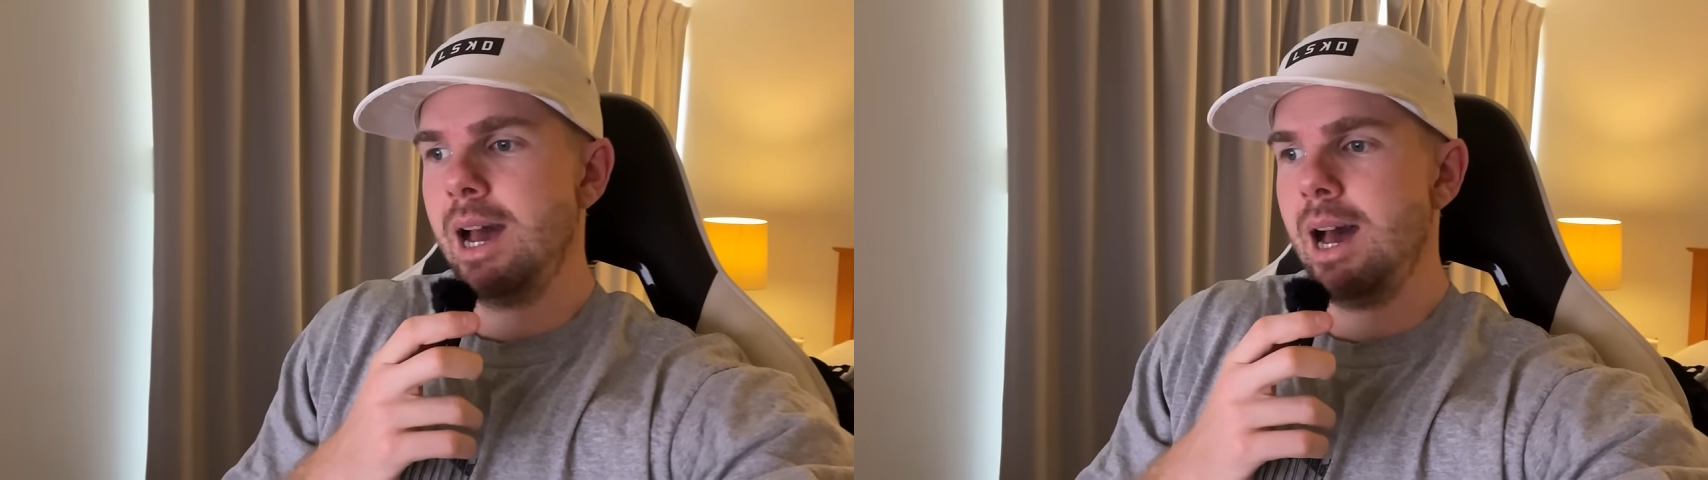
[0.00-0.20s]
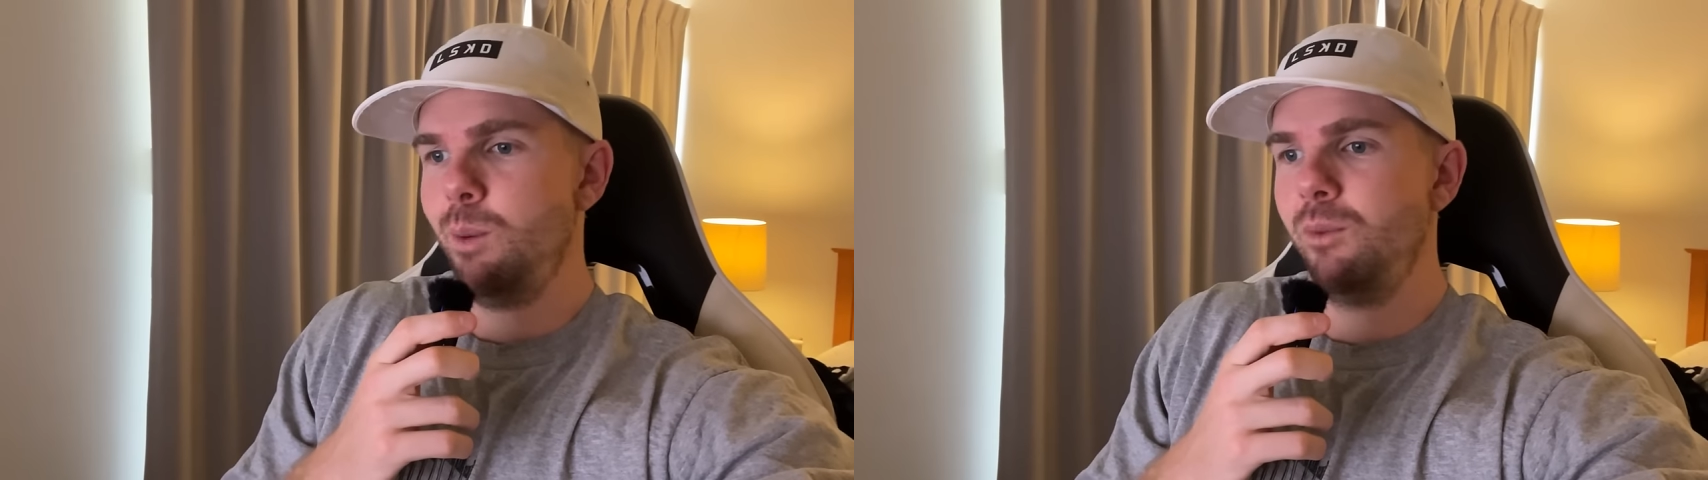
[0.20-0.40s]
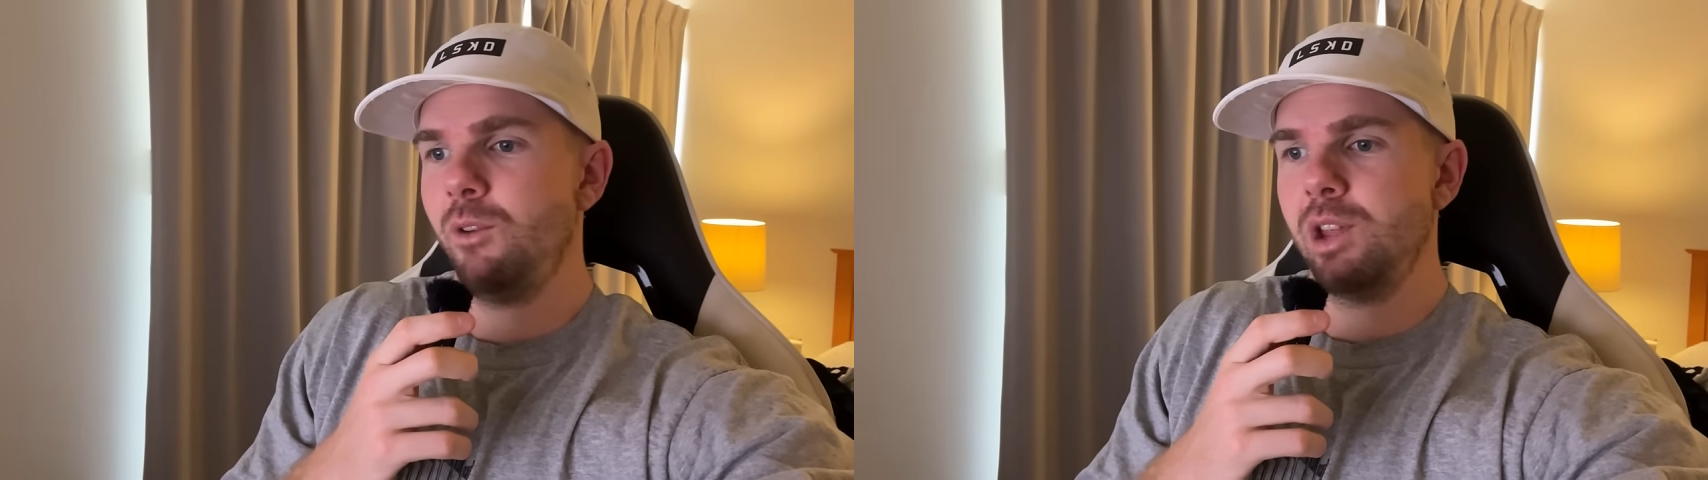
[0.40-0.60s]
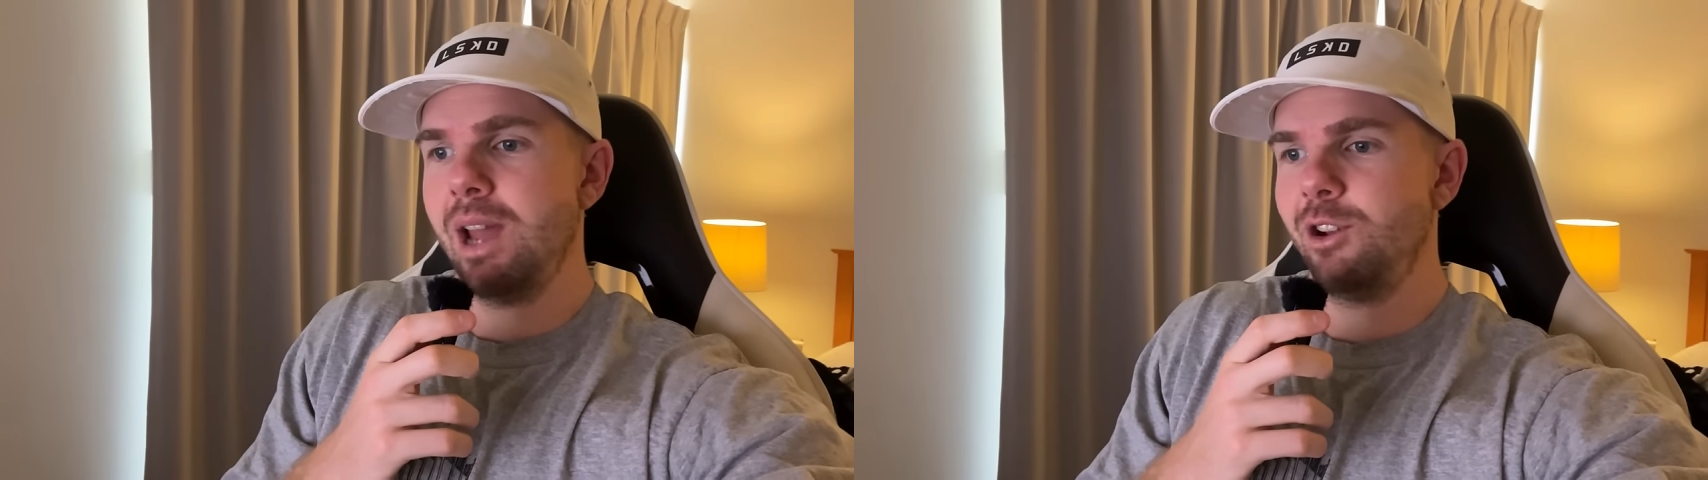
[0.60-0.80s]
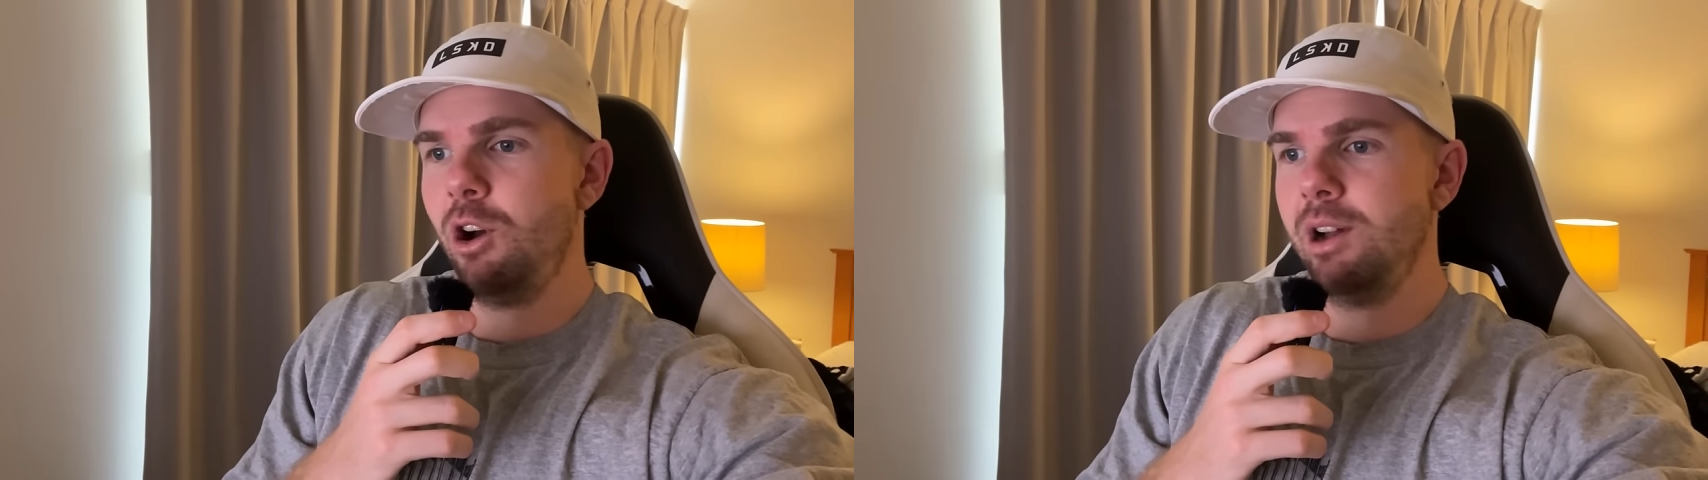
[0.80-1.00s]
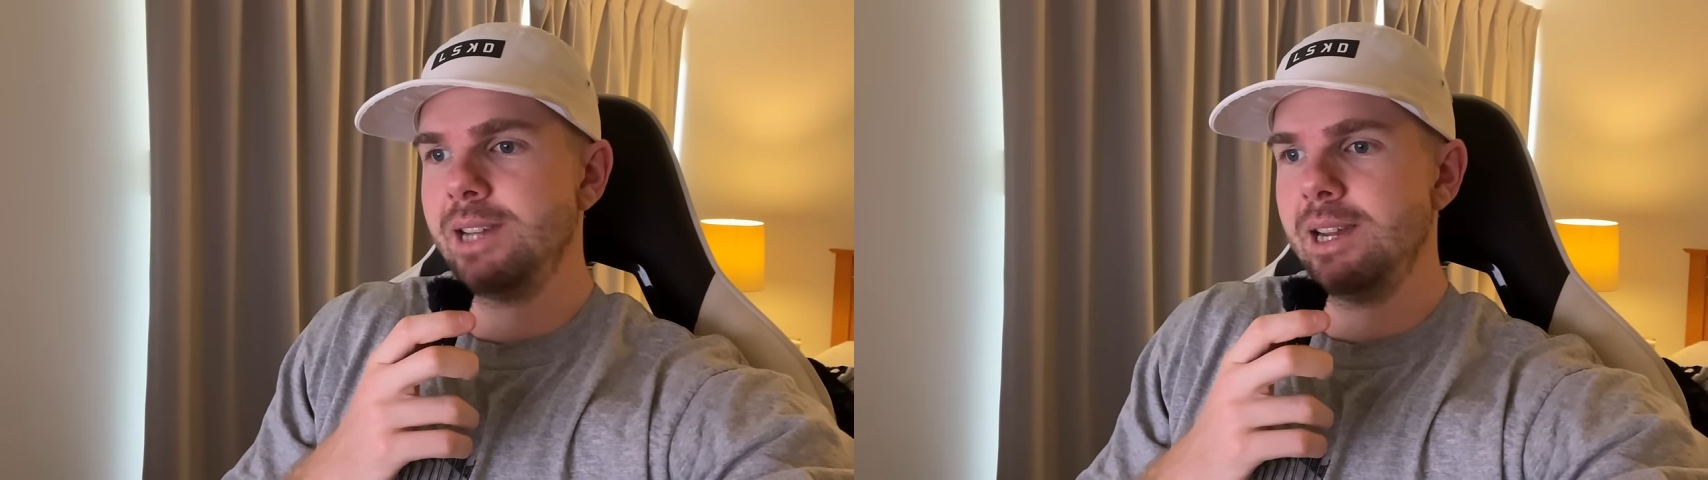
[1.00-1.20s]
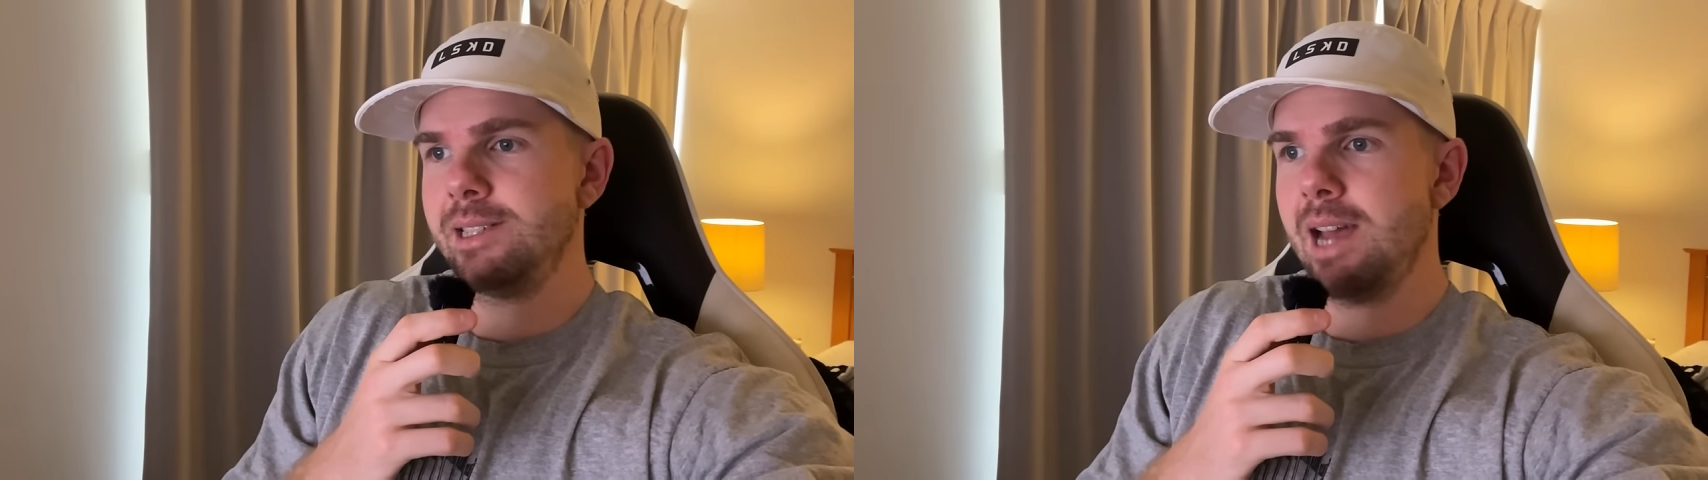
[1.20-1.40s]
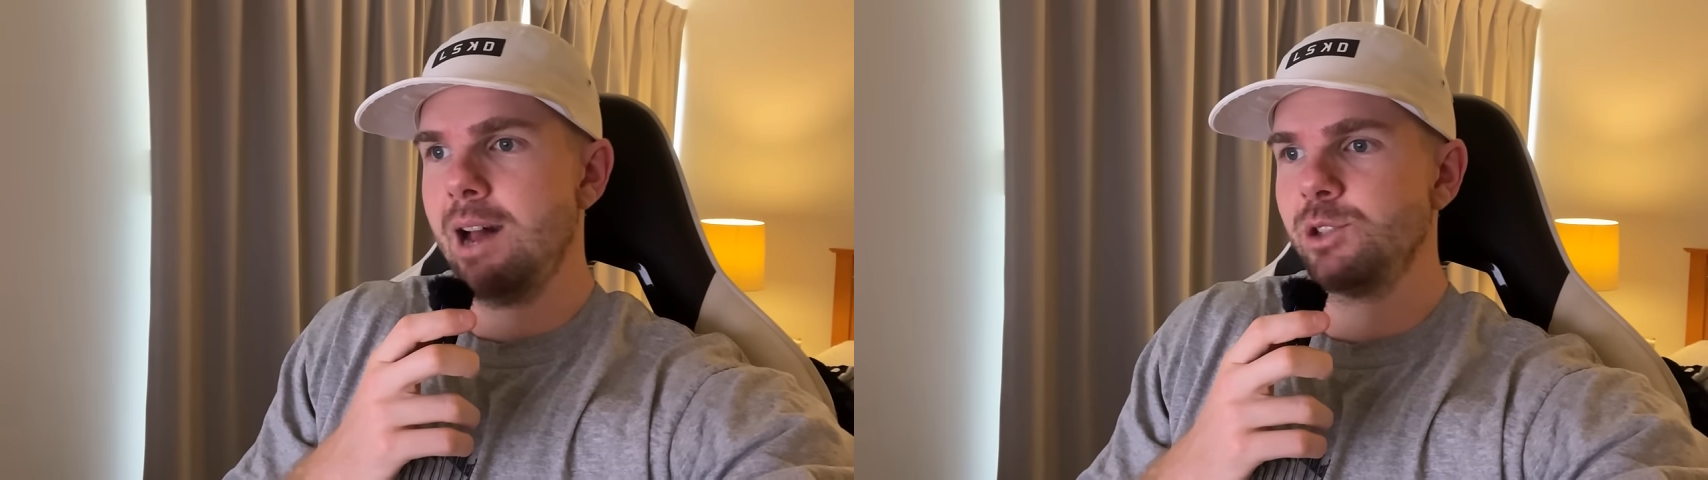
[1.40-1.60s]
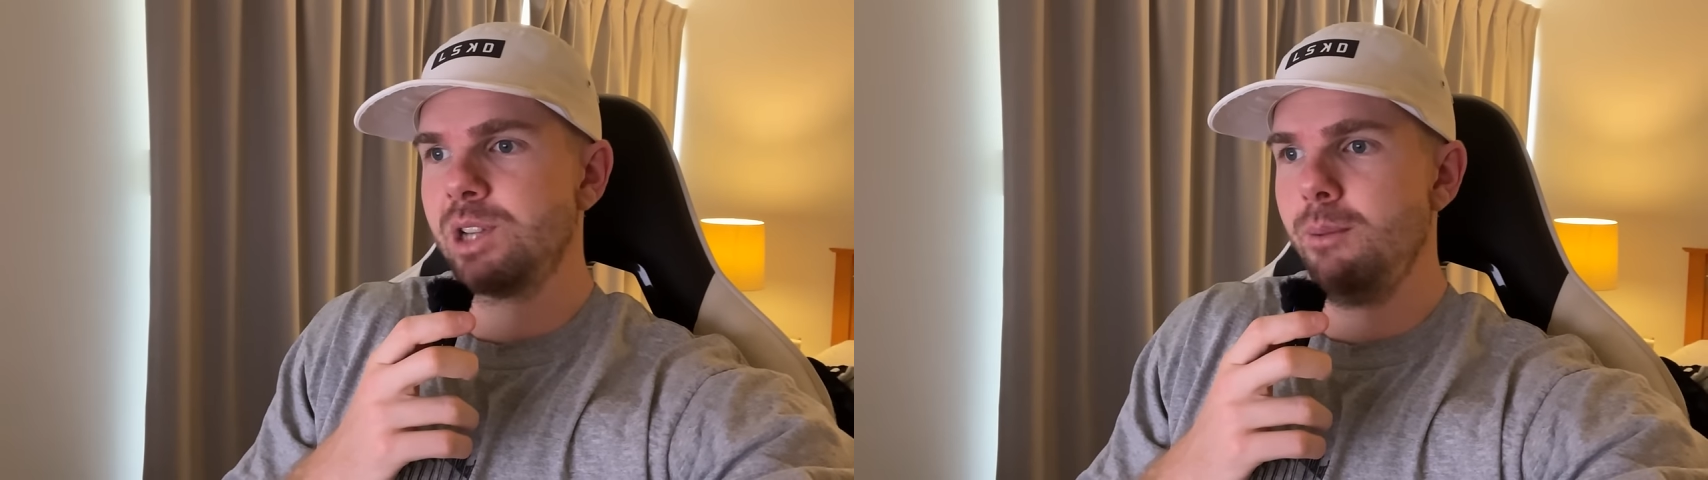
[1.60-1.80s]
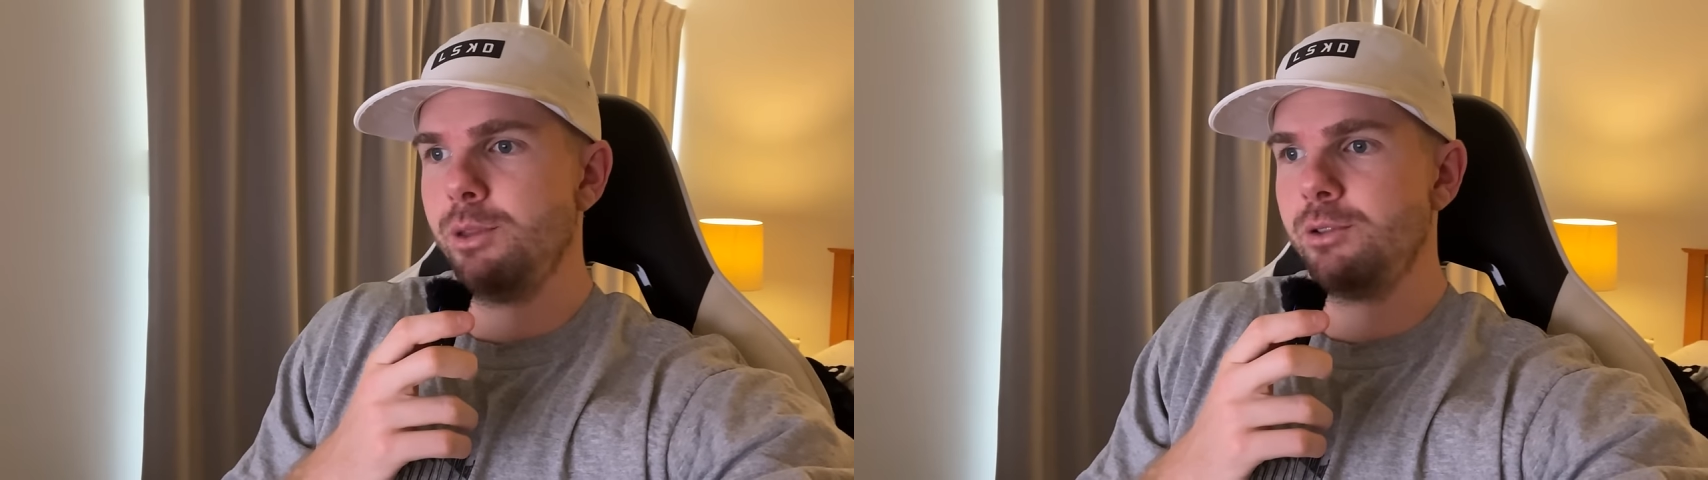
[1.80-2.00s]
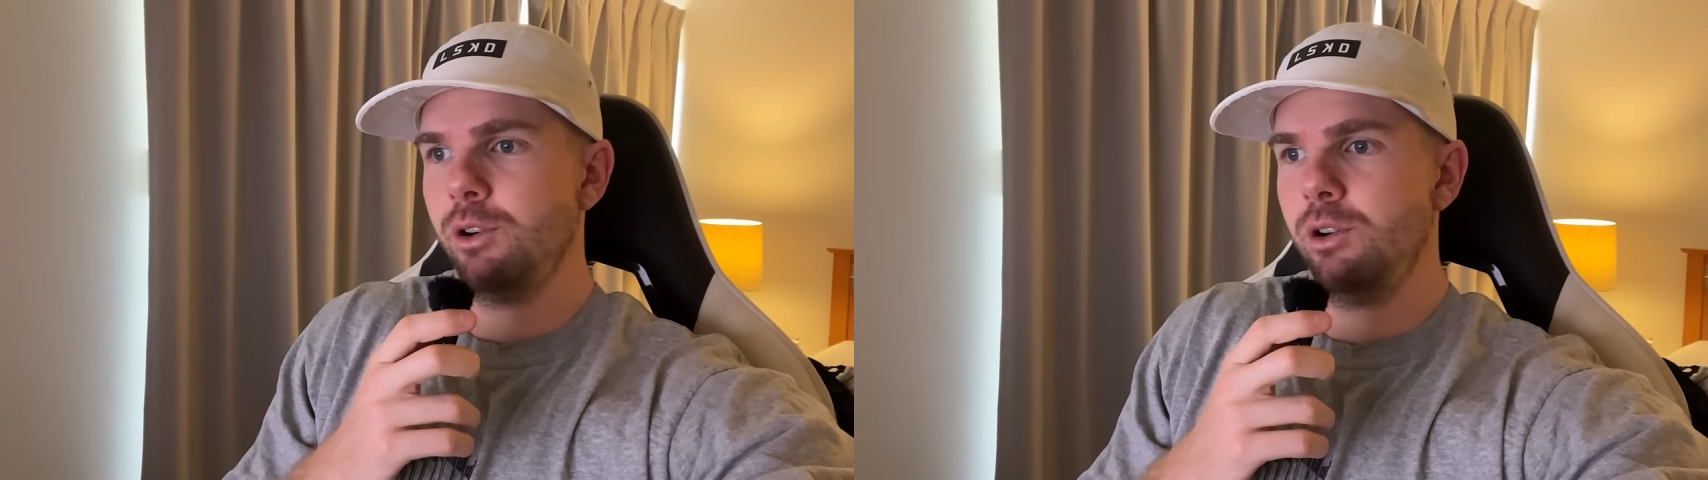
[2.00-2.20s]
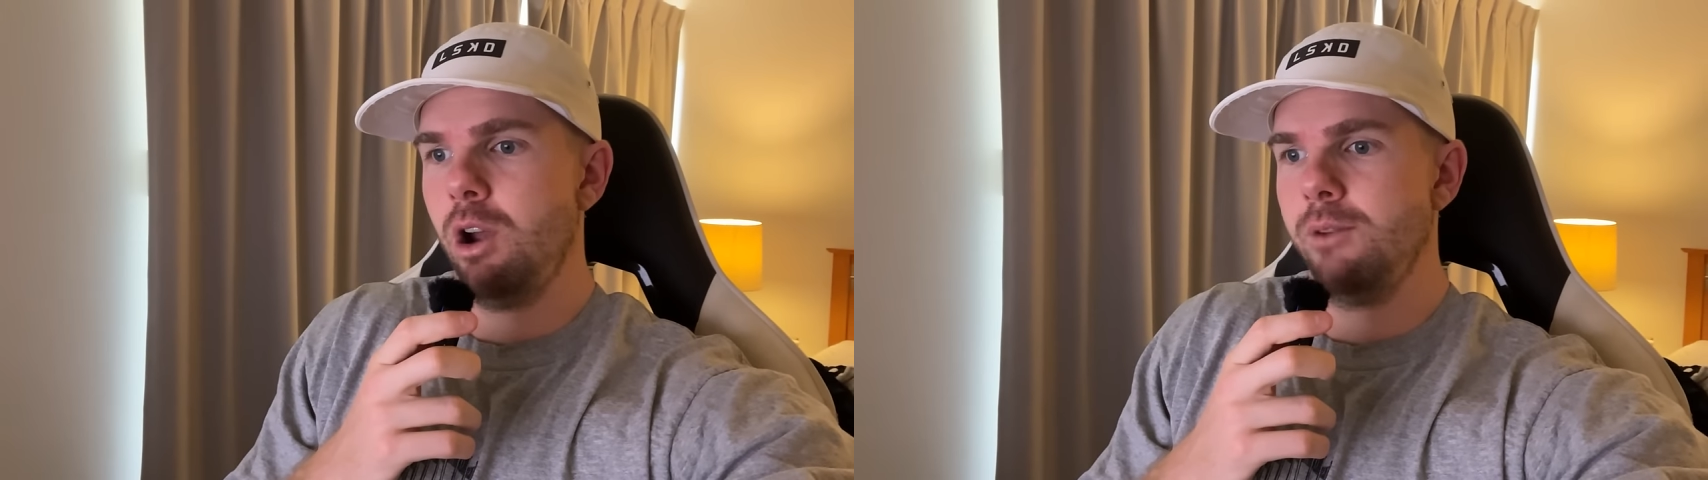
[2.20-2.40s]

Um, we've only had 19 sales come through